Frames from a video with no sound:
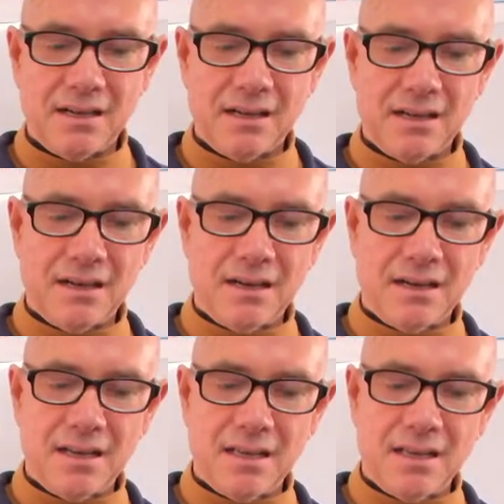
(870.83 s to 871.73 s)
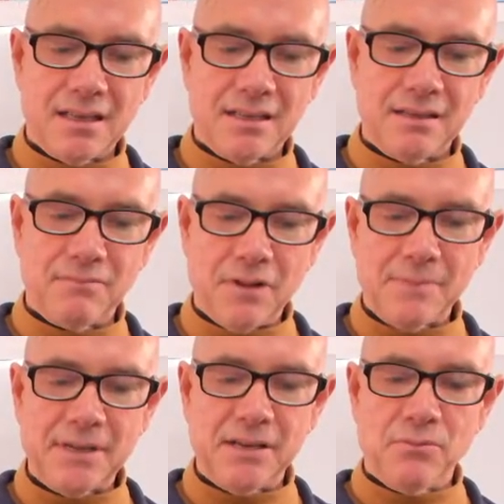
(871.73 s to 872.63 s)
Uh,
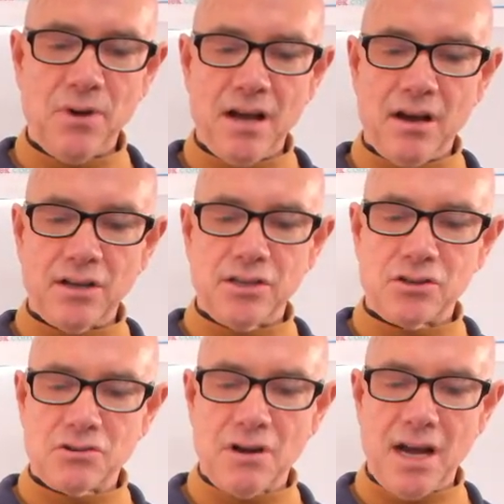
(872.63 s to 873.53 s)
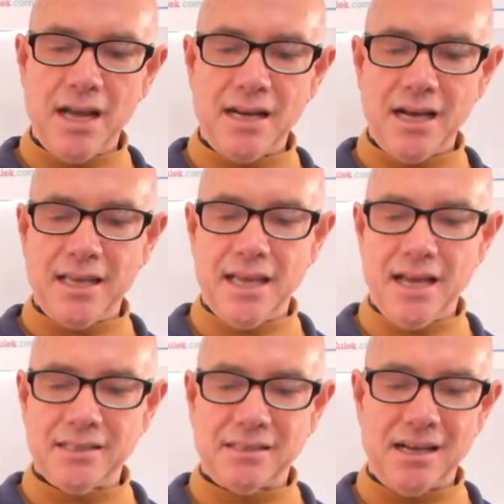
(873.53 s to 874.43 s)
ramen, why are you crying? I
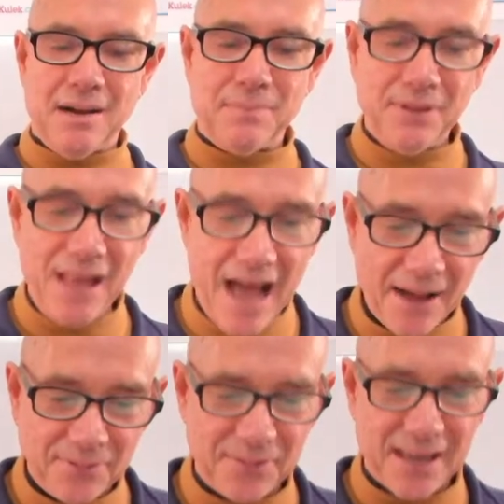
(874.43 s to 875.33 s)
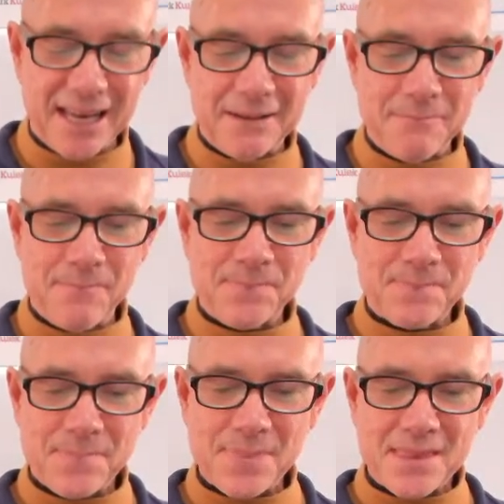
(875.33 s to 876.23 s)
can't stop laughing.
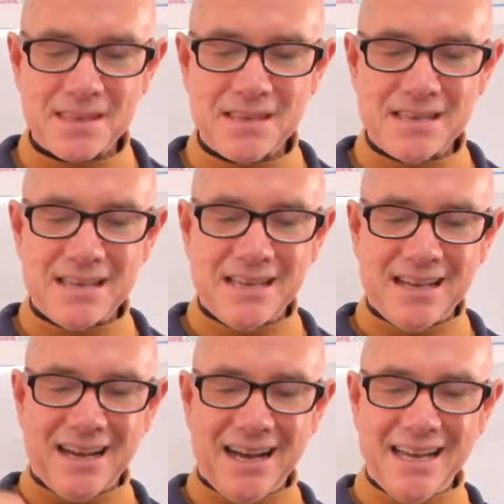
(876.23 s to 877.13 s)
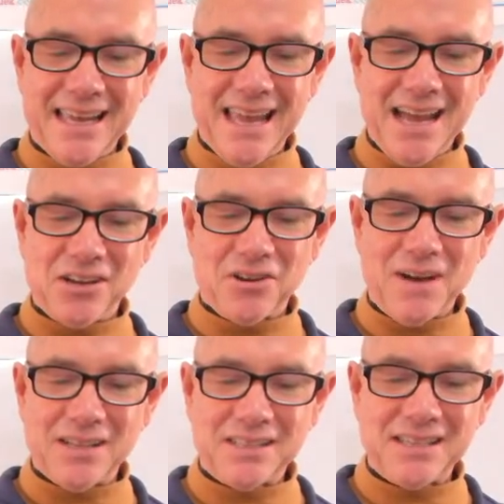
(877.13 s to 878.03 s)
I can't go
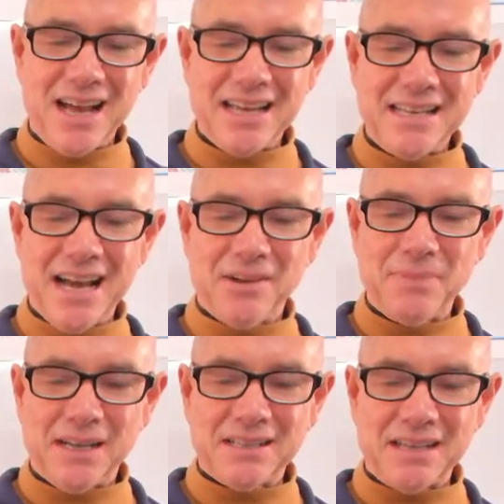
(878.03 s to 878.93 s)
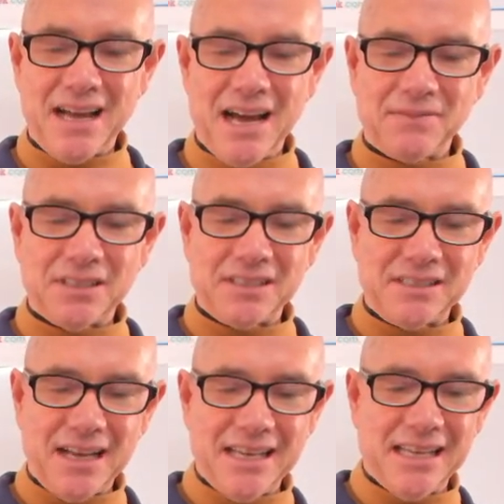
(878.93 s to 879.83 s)
outside now because I have to
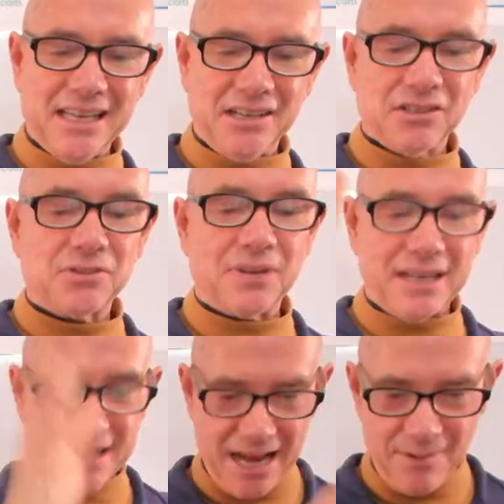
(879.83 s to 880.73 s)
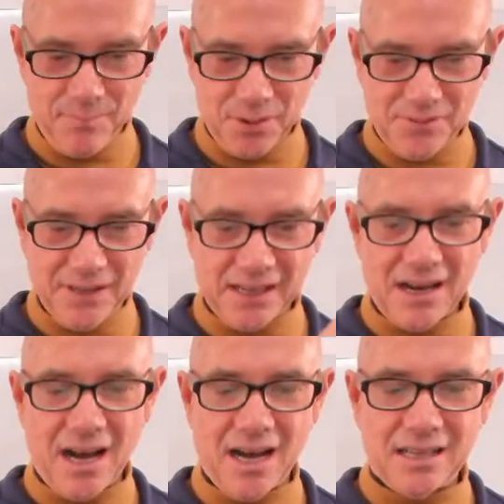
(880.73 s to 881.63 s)
study English right now. Perfect.
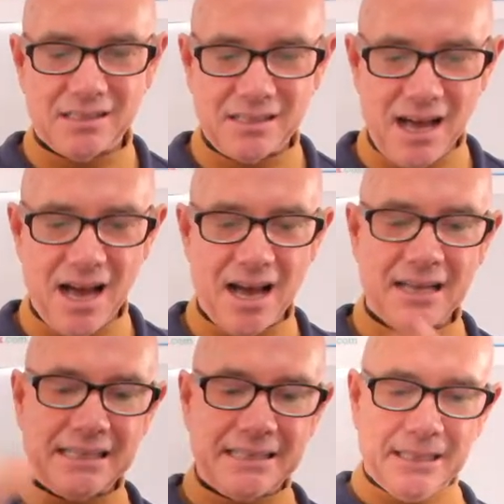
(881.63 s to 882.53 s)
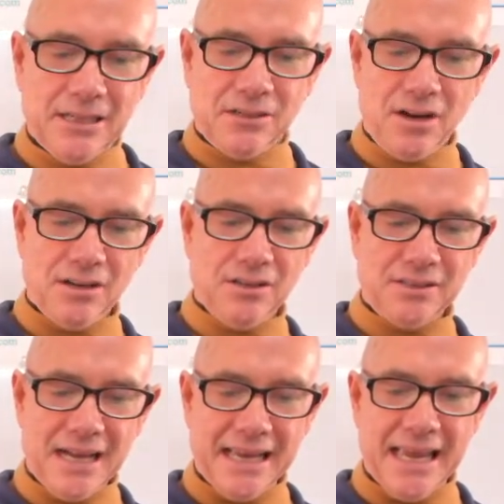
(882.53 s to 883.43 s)
Uh, za. Carlos,
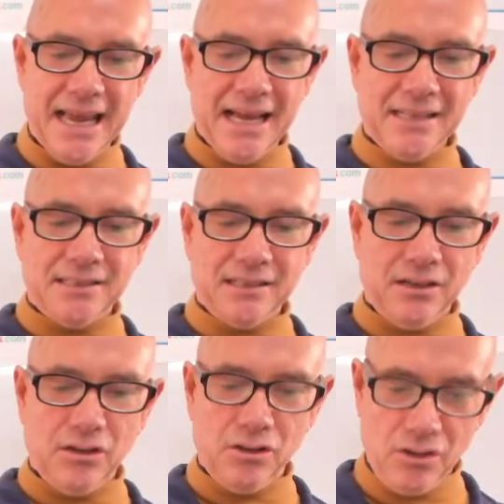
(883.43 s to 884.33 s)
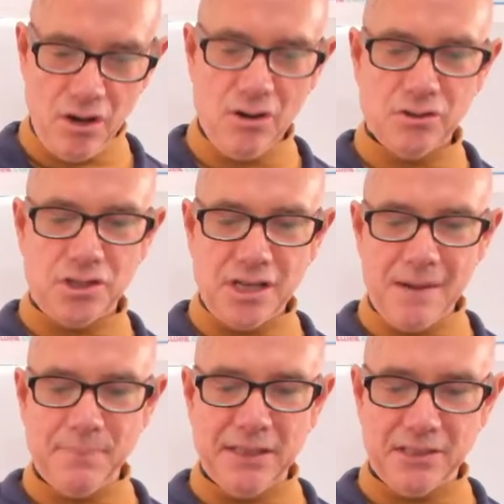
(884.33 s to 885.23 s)
I can't go
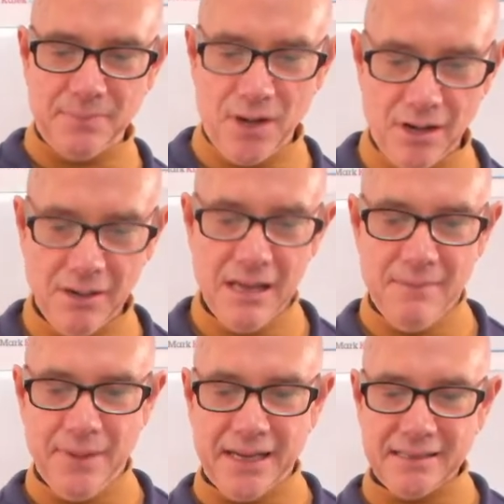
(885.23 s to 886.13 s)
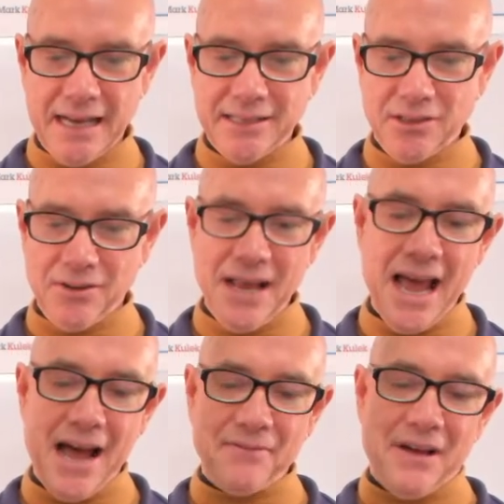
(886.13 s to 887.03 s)
shopping tomorrow because I don't
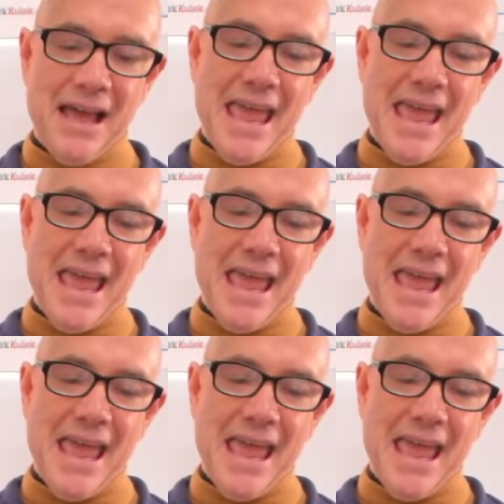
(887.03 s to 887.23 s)
have